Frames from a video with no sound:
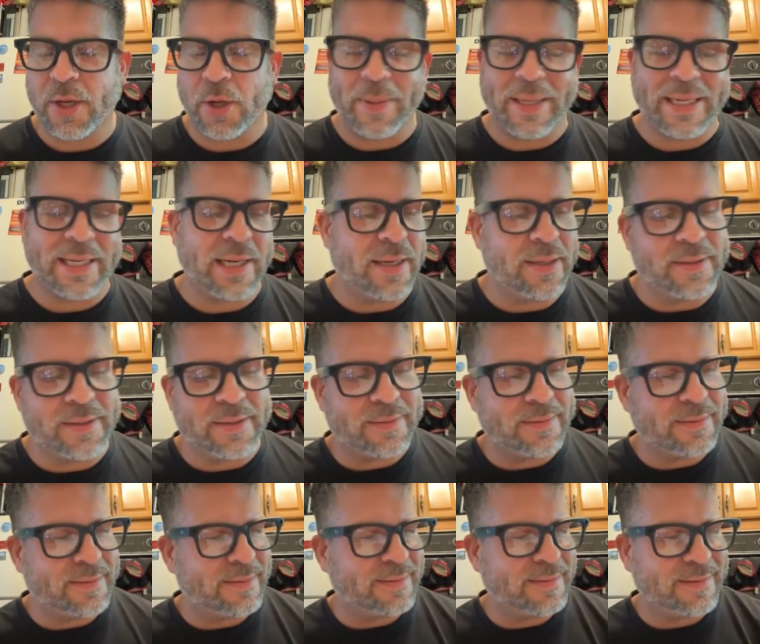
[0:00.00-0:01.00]
Oh, my God,
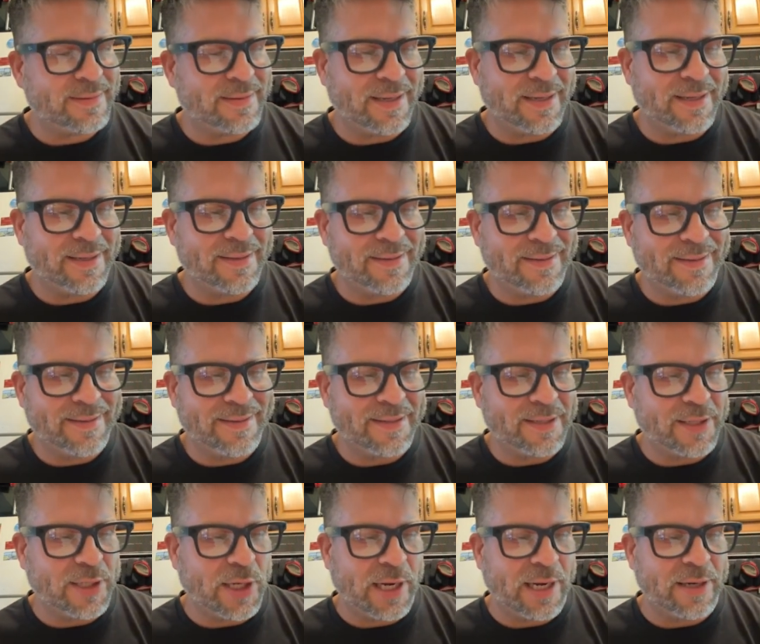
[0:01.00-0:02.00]
no.
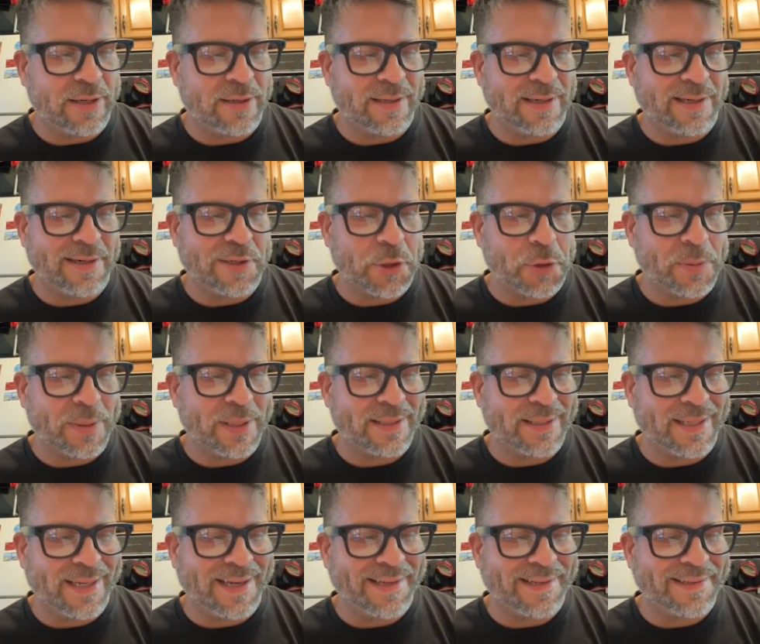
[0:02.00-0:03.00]
No, I don't know
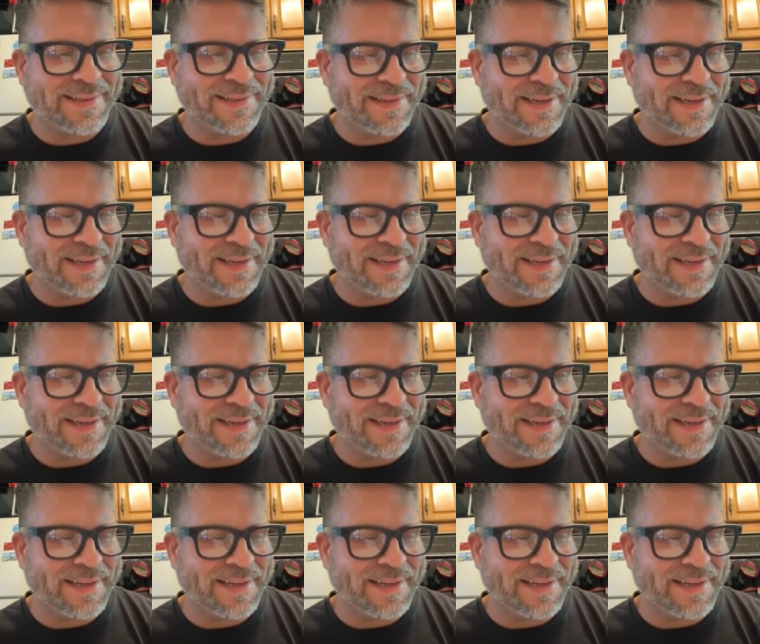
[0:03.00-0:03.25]
about that.